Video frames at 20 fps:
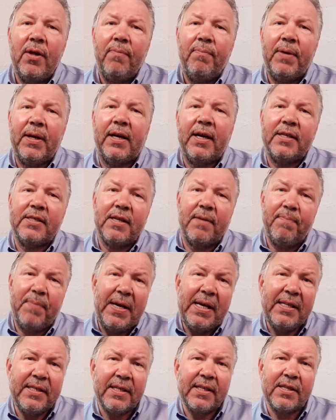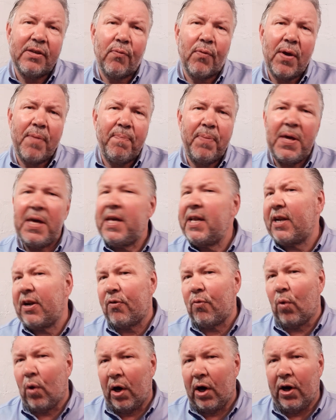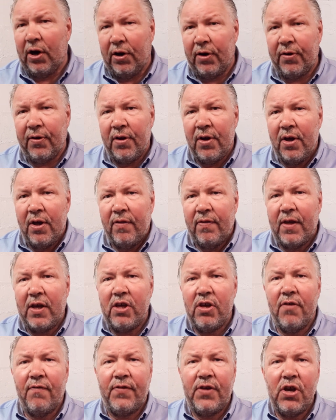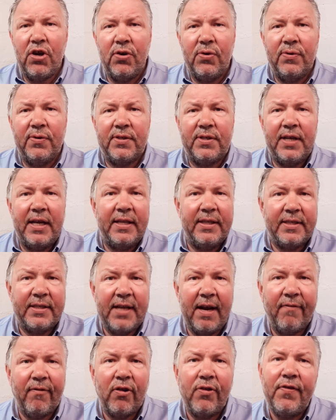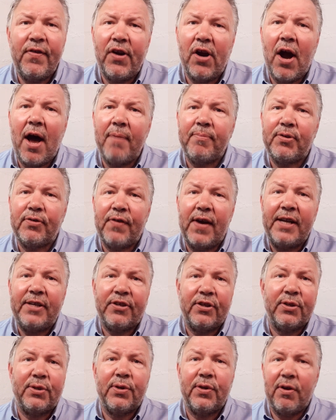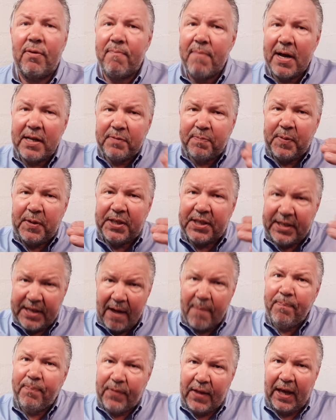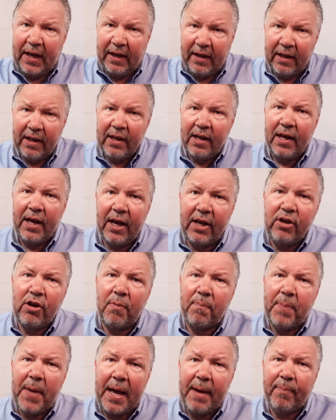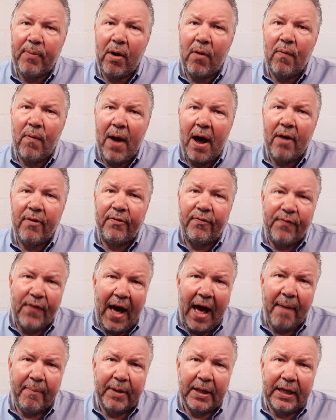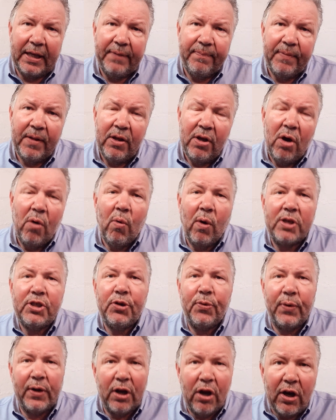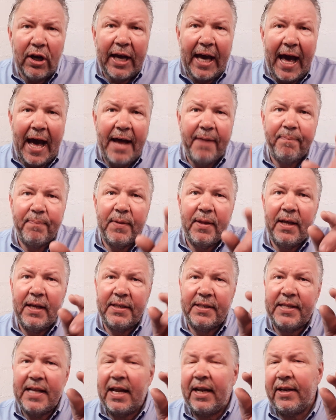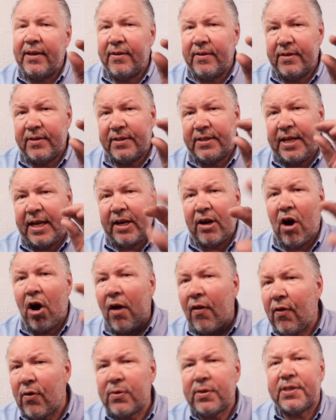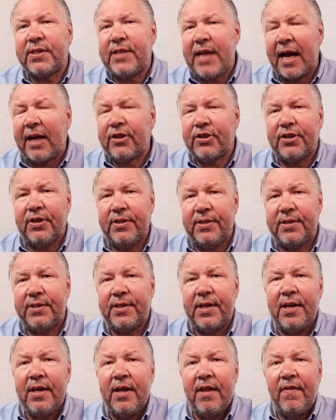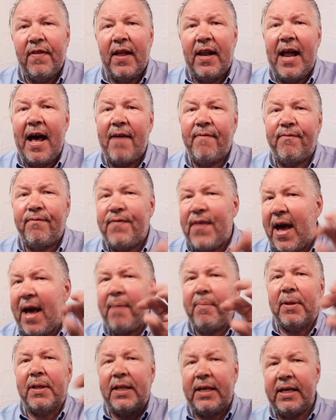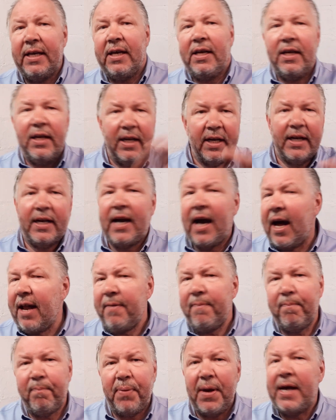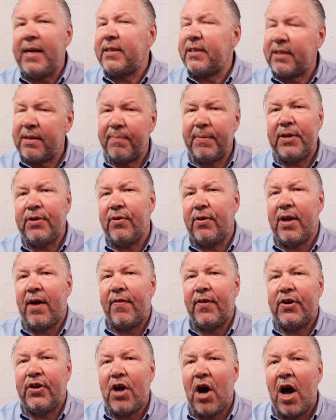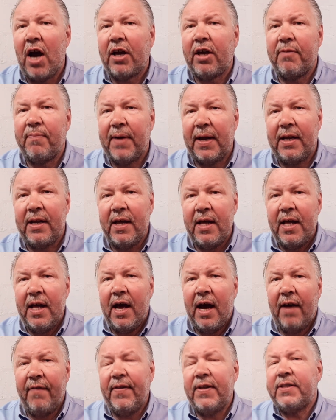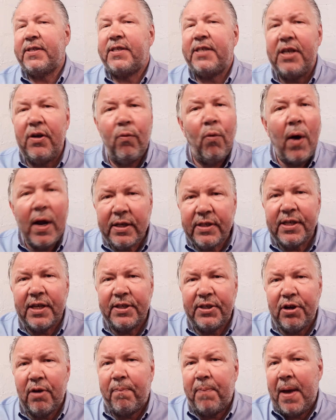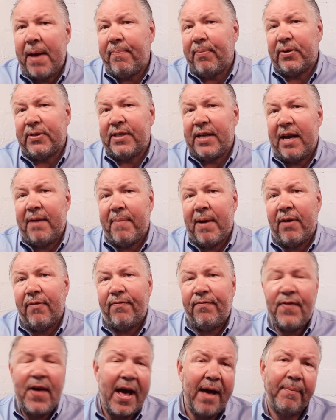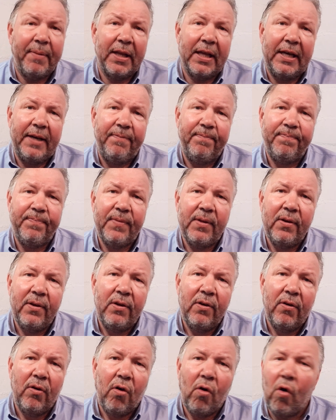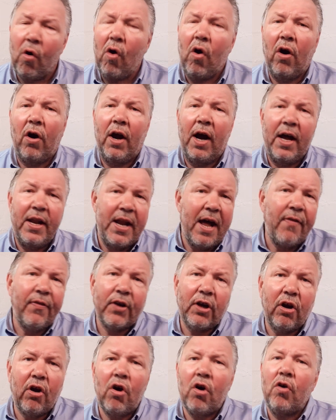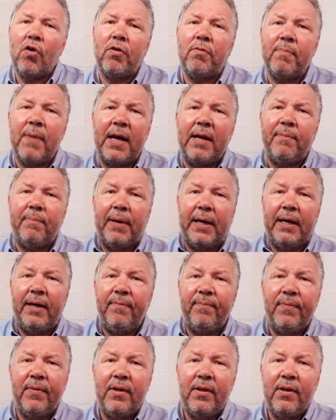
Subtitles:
because it means it's a repeated word that you've used in several of your observations. So there must be something in your paper around family. What you would look at is then take all those sections that have family, cut and paste them into another document, and then see what does your paper say about family. Or another code might be